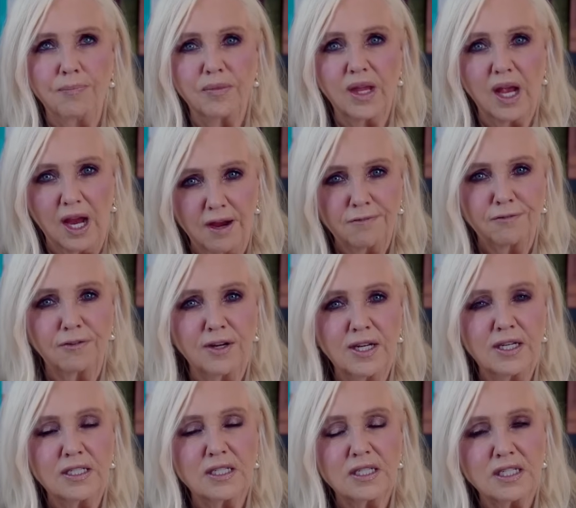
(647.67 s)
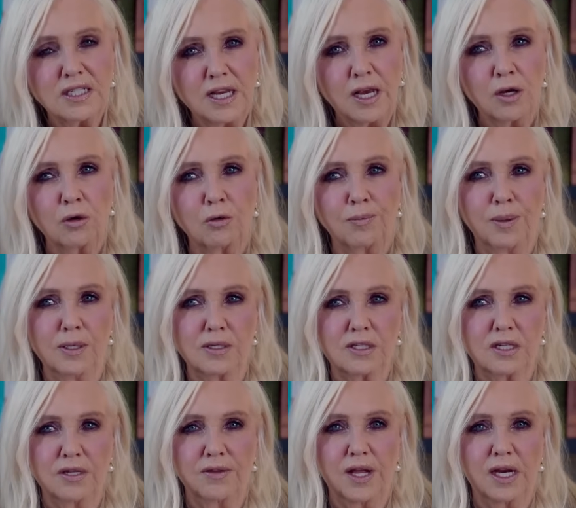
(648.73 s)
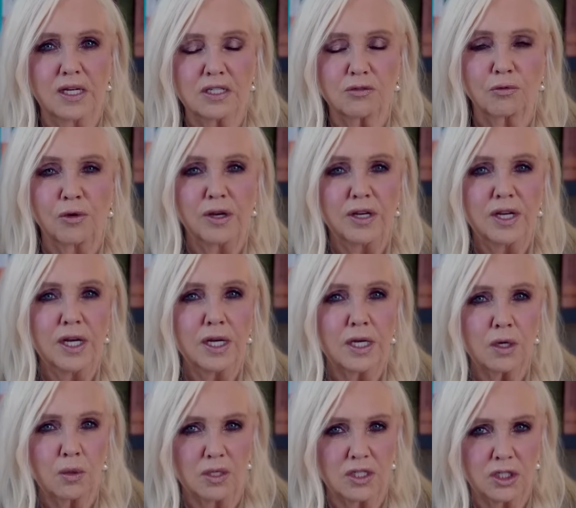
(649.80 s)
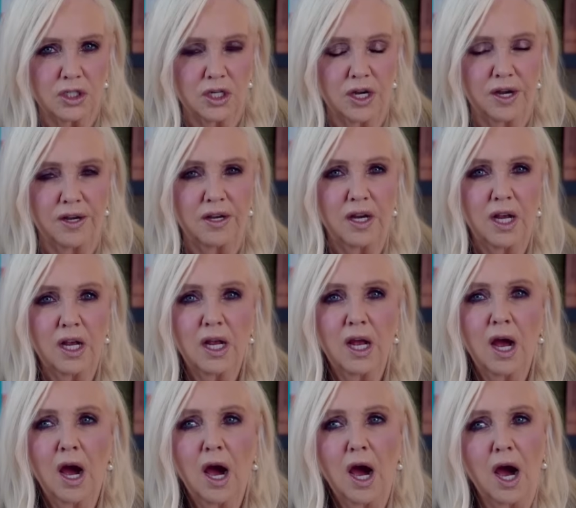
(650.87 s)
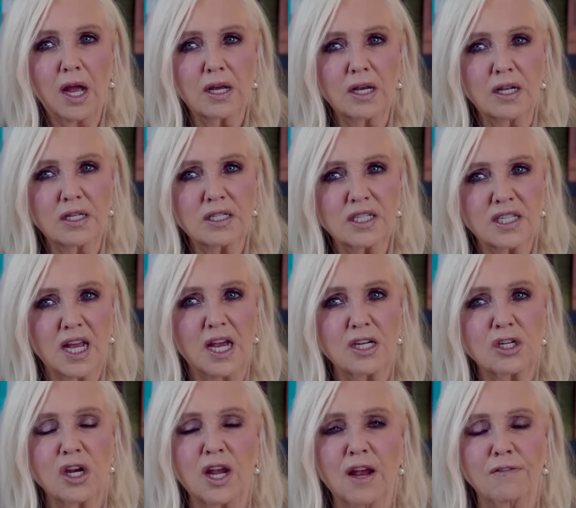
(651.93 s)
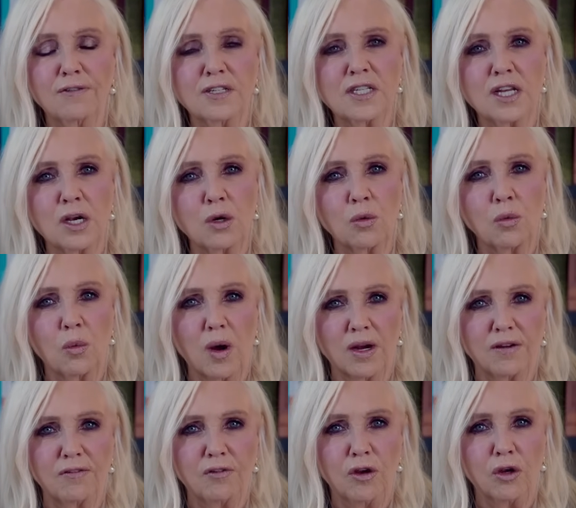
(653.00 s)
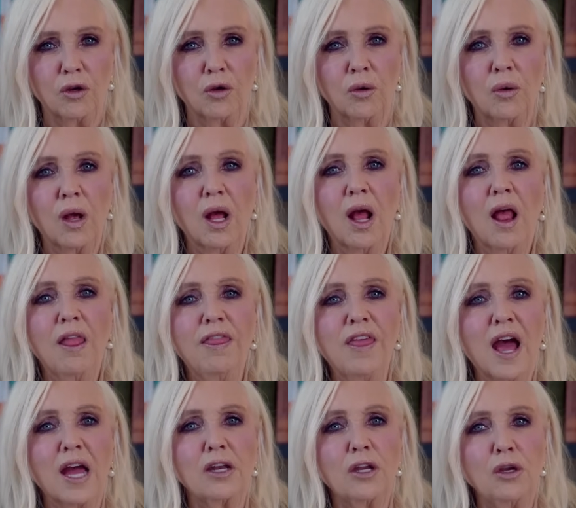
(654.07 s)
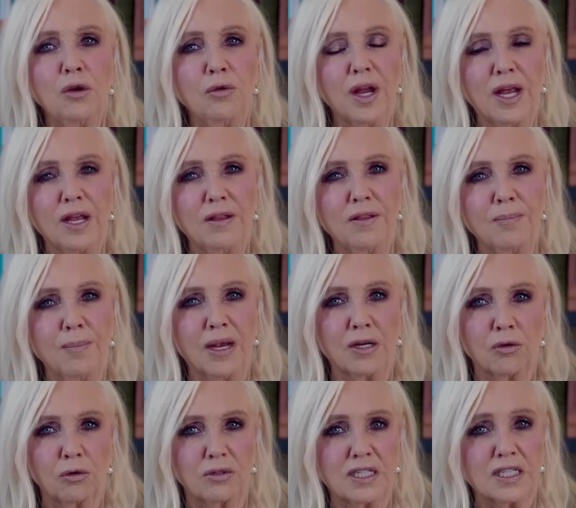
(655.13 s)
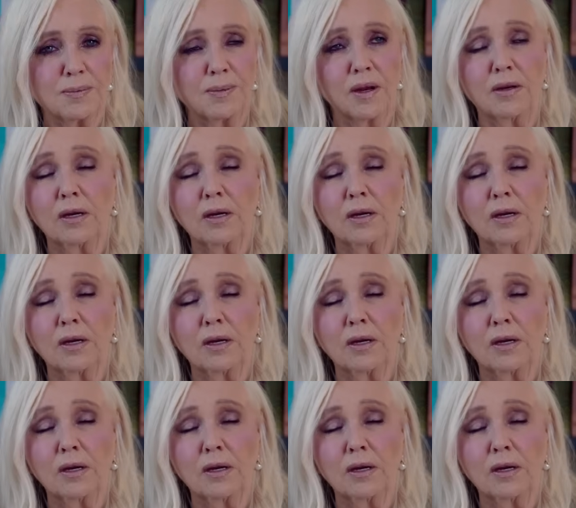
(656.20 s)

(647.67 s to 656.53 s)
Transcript: every single person that has written in a question, I can say to every single one of you that you need the mental discipline.